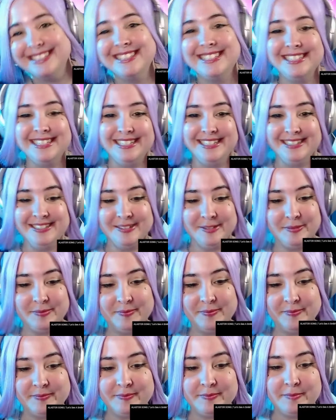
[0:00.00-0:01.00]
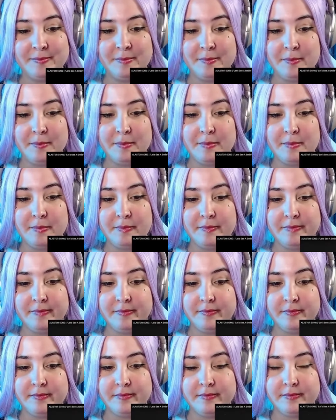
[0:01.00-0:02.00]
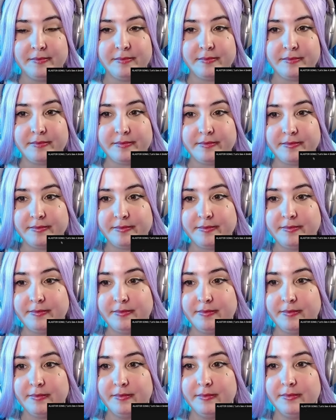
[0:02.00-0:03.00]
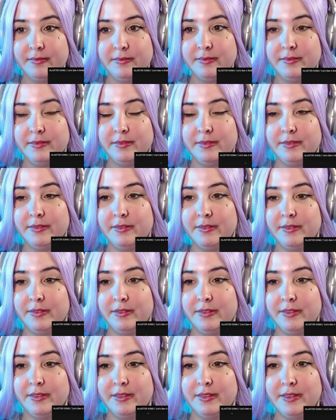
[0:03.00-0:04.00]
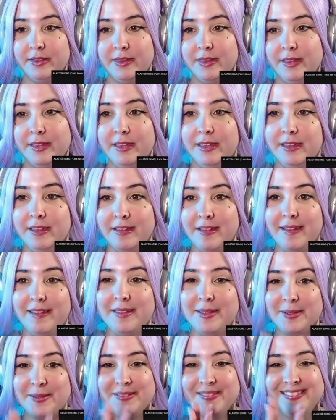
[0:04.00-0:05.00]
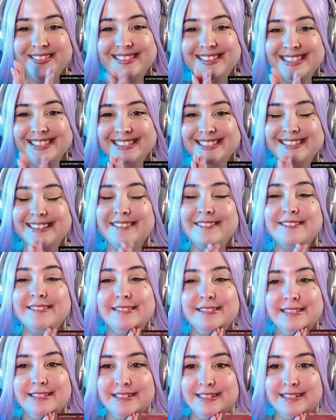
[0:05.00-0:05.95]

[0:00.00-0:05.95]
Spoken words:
[no speech]